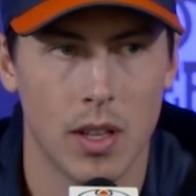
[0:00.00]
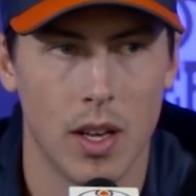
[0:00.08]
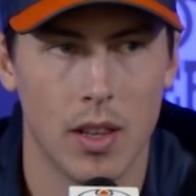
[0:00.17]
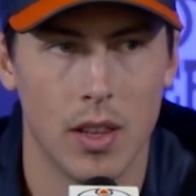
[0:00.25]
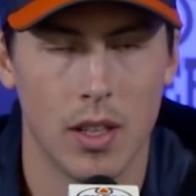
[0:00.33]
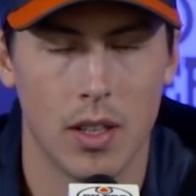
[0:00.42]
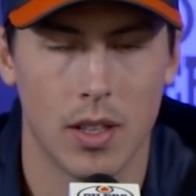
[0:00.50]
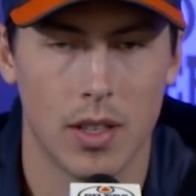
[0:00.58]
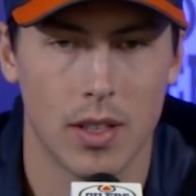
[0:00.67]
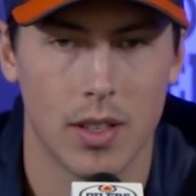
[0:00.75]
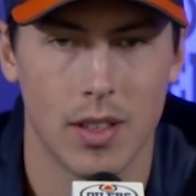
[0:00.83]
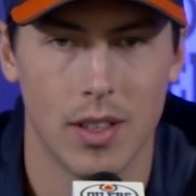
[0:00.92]
I think
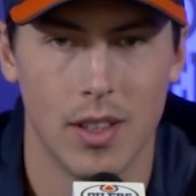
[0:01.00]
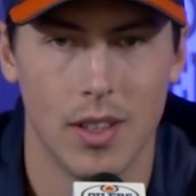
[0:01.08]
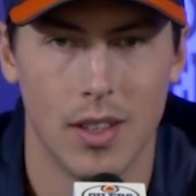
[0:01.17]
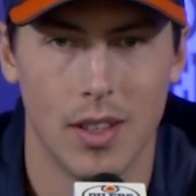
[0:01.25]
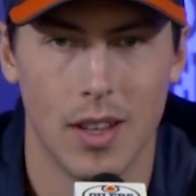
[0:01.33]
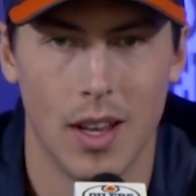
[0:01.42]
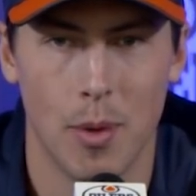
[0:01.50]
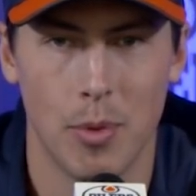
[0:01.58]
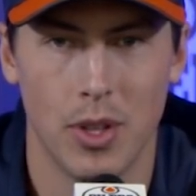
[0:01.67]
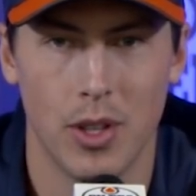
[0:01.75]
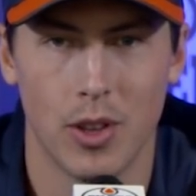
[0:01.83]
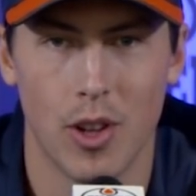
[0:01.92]
I've
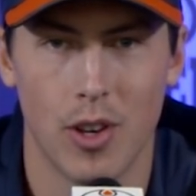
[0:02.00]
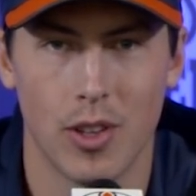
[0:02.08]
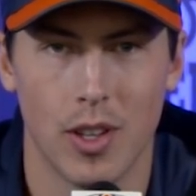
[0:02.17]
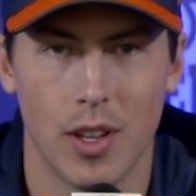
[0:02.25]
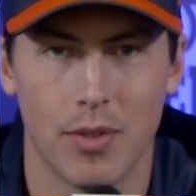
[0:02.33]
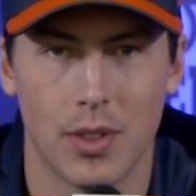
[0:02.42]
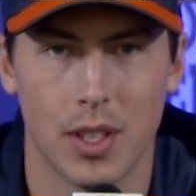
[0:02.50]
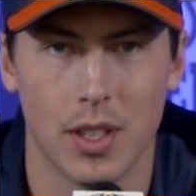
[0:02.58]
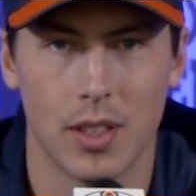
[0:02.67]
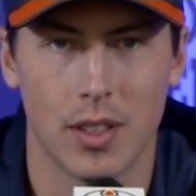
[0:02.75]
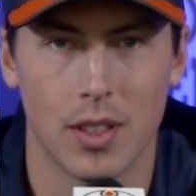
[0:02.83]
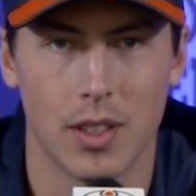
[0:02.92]
been here long enough
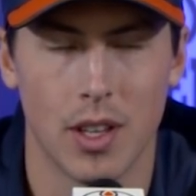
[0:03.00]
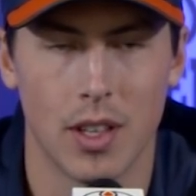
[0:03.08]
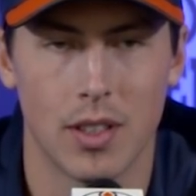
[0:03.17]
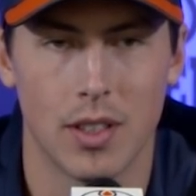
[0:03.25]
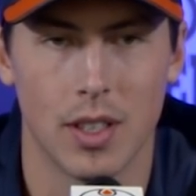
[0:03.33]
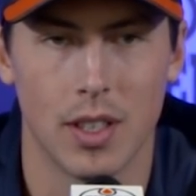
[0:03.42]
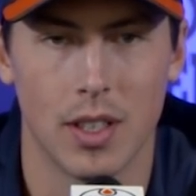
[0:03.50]
to not,